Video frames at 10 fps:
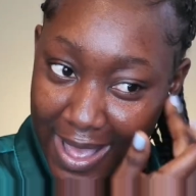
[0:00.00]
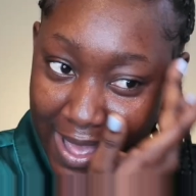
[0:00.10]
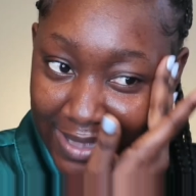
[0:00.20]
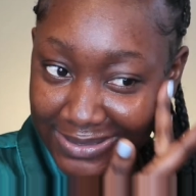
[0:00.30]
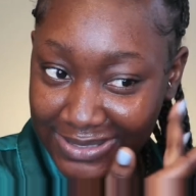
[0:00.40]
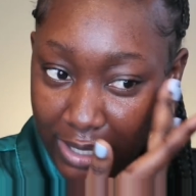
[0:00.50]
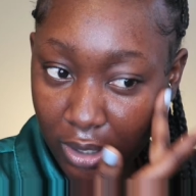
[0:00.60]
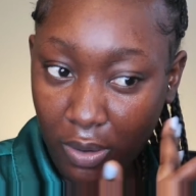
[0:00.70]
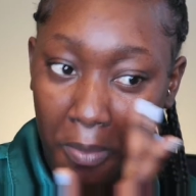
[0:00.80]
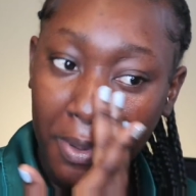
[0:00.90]
I
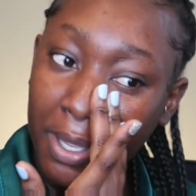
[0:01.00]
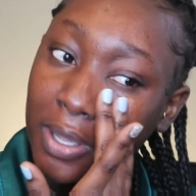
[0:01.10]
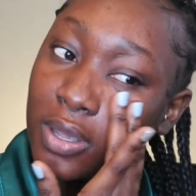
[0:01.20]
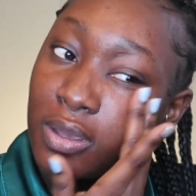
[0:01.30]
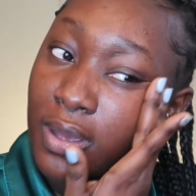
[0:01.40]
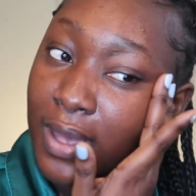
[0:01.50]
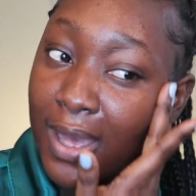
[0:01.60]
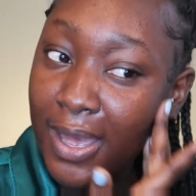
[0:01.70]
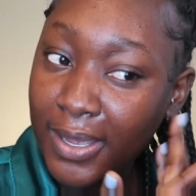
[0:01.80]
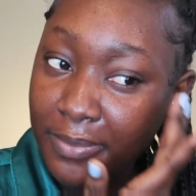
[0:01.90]
said, okay,
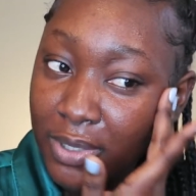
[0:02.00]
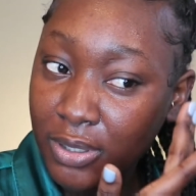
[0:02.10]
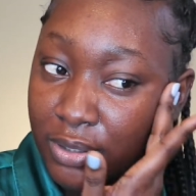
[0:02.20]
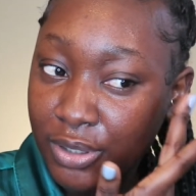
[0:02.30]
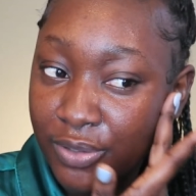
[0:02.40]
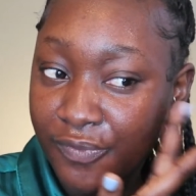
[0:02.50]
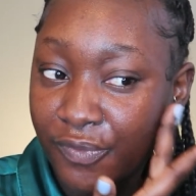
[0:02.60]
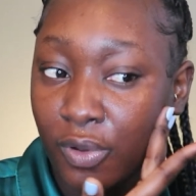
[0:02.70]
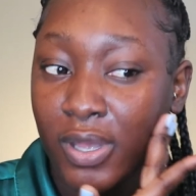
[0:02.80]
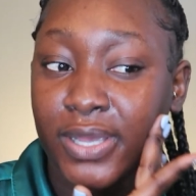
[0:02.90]
I am gonna look
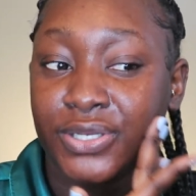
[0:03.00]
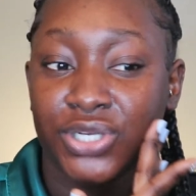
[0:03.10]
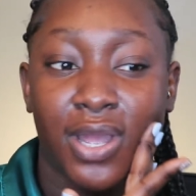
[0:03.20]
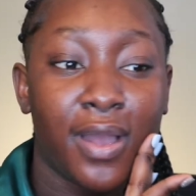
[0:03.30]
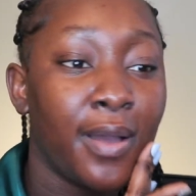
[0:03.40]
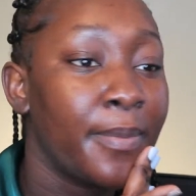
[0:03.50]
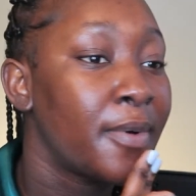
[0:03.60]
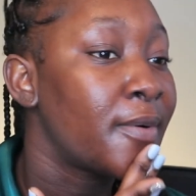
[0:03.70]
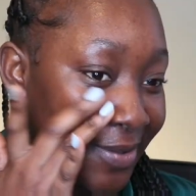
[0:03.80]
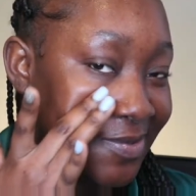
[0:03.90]
for a job.
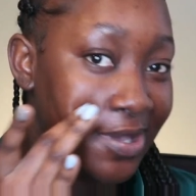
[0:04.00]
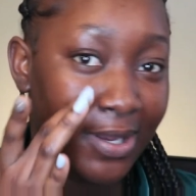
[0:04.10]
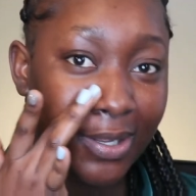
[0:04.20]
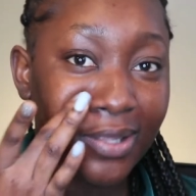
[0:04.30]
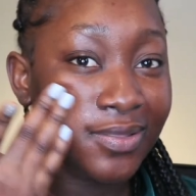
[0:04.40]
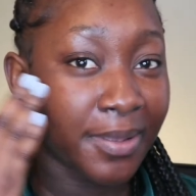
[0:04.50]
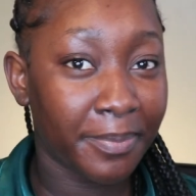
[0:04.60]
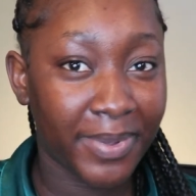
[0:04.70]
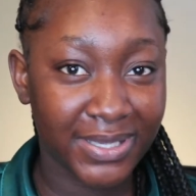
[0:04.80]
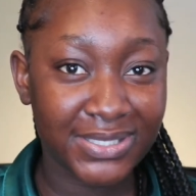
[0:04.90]
I said the
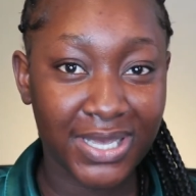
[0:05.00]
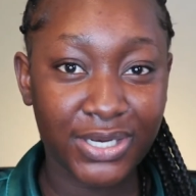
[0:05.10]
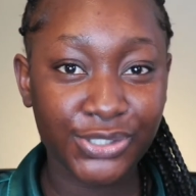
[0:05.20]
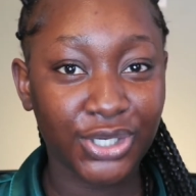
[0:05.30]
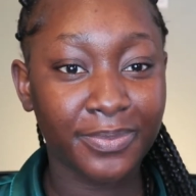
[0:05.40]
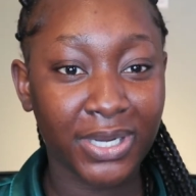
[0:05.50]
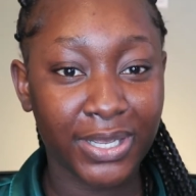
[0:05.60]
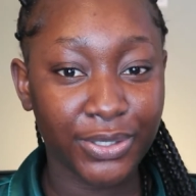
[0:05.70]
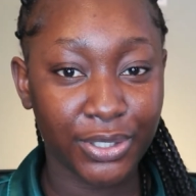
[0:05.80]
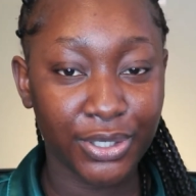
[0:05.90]
best kind of job that
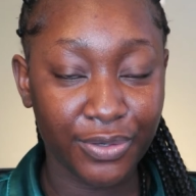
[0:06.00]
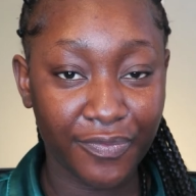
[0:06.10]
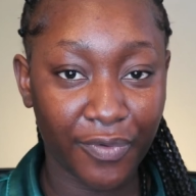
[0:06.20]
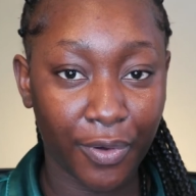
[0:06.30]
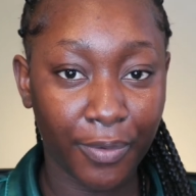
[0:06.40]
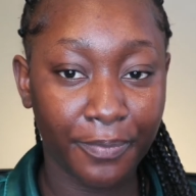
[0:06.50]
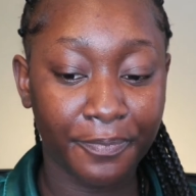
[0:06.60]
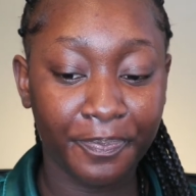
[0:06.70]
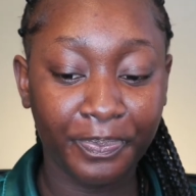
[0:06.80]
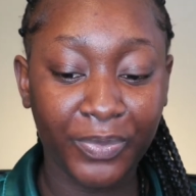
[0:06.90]
I could look for
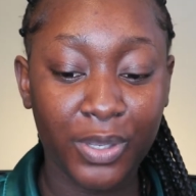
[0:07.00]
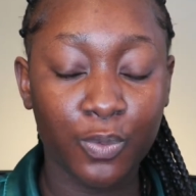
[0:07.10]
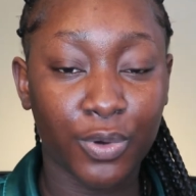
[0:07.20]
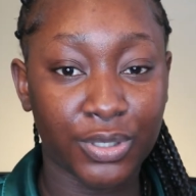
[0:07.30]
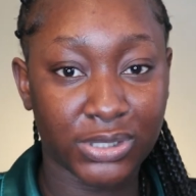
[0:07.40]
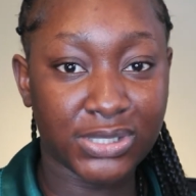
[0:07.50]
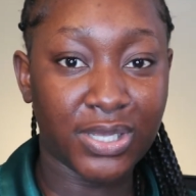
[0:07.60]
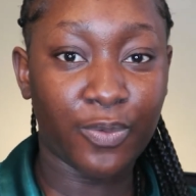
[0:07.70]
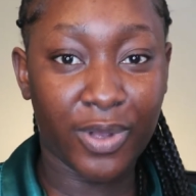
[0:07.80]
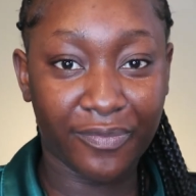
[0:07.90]
was
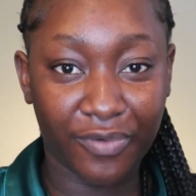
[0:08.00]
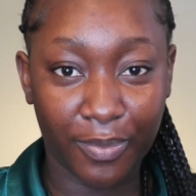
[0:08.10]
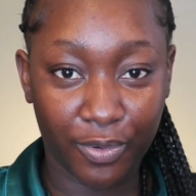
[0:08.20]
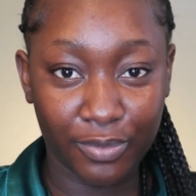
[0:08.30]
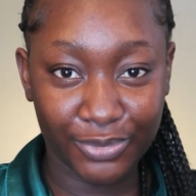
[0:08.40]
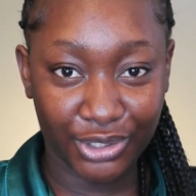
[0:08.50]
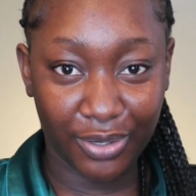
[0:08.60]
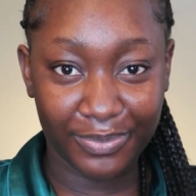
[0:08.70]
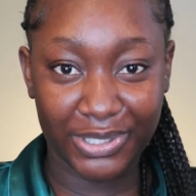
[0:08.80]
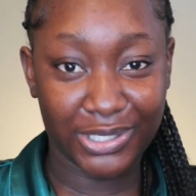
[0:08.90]
a work from home
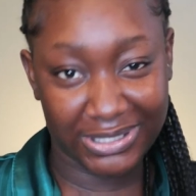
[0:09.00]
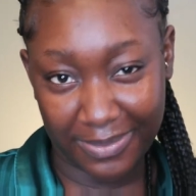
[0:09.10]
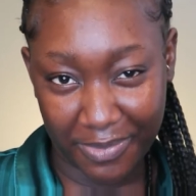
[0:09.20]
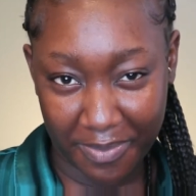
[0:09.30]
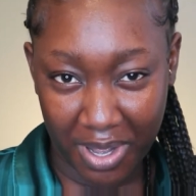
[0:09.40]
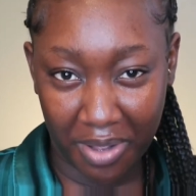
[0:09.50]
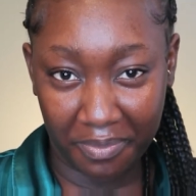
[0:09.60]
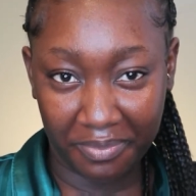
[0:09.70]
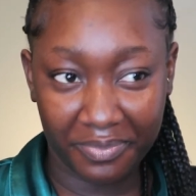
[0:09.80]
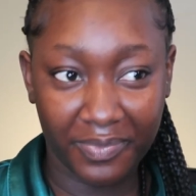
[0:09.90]
job because I'm a mom,